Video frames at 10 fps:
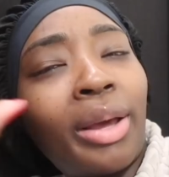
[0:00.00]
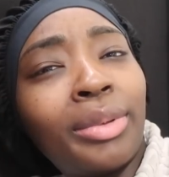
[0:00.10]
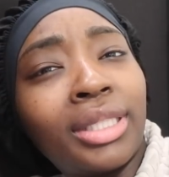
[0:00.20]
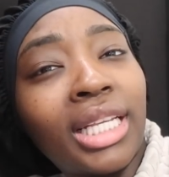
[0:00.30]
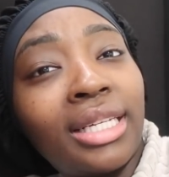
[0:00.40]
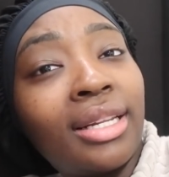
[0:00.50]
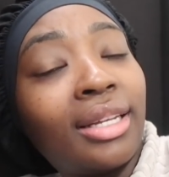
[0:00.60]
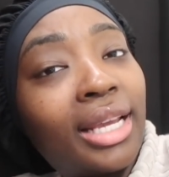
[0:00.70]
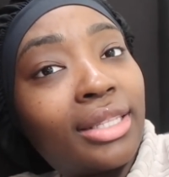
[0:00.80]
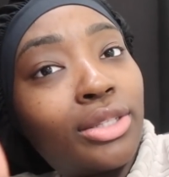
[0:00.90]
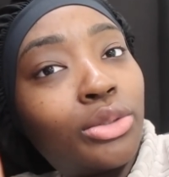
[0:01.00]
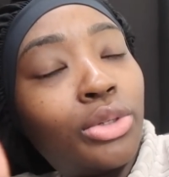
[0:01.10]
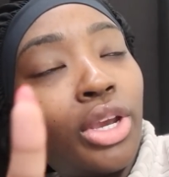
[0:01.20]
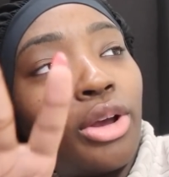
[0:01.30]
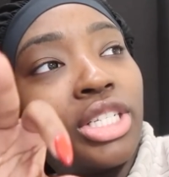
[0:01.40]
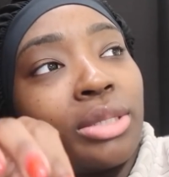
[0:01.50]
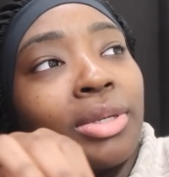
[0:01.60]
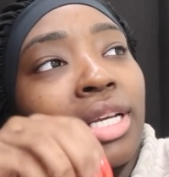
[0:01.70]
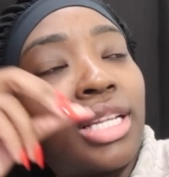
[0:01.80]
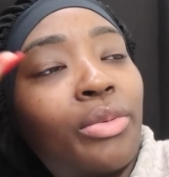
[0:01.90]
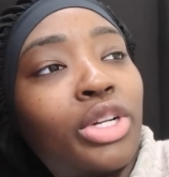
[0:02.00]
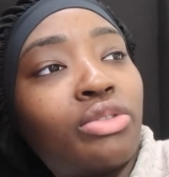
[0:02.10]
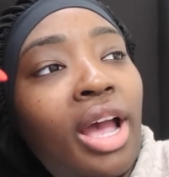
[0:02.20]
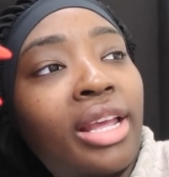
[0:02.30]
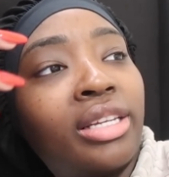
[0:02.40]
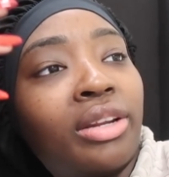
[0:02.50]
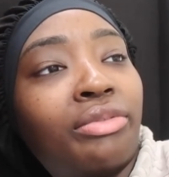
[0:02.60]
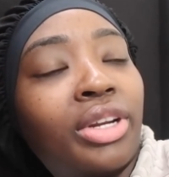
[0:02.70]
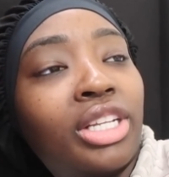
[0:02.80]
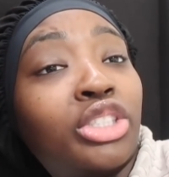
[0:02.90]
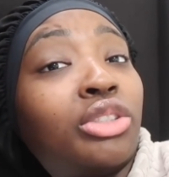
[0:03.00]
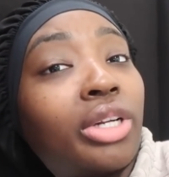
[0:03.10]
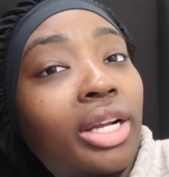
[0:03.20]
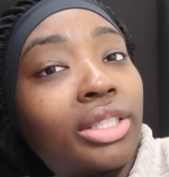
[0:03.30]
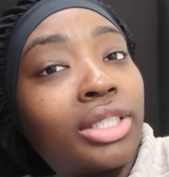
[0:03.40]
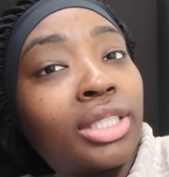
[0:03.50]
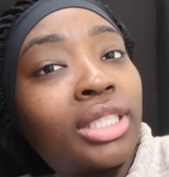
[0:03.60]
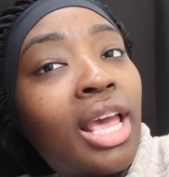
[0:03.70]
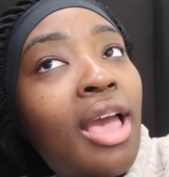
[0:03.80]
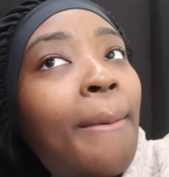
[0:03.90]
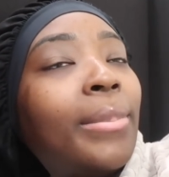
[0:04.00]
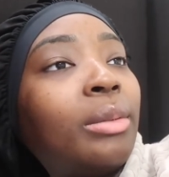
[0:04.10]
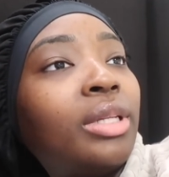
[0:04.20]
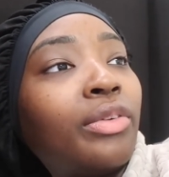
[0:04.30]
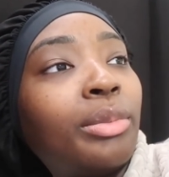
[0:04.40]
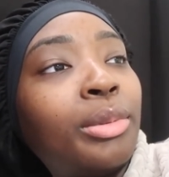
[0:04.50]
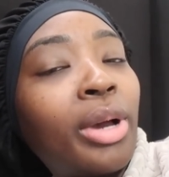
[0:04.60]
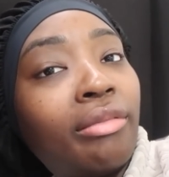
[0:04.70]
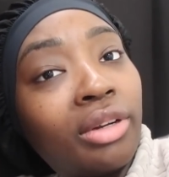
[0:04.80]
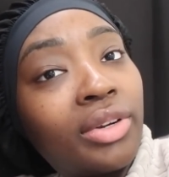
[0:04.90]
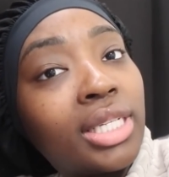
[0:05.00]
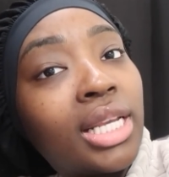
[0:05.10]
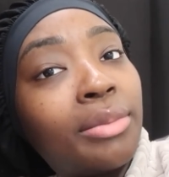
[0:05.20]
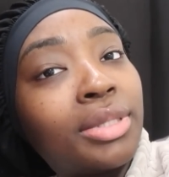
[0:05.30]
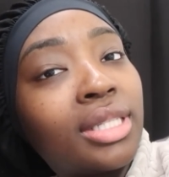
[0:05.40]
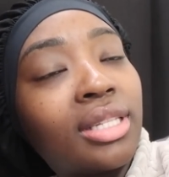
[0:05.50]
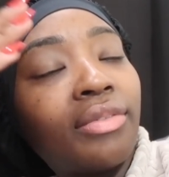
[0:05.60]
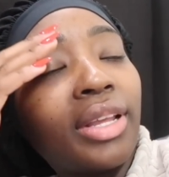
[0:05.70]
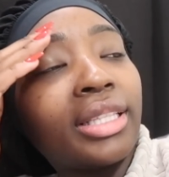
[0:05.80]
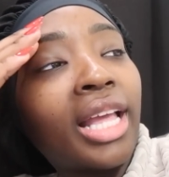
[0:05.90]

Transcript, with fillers: not because I didn't like this studio, just because I want to try different instructors. Maybe different people have different tips and stuff like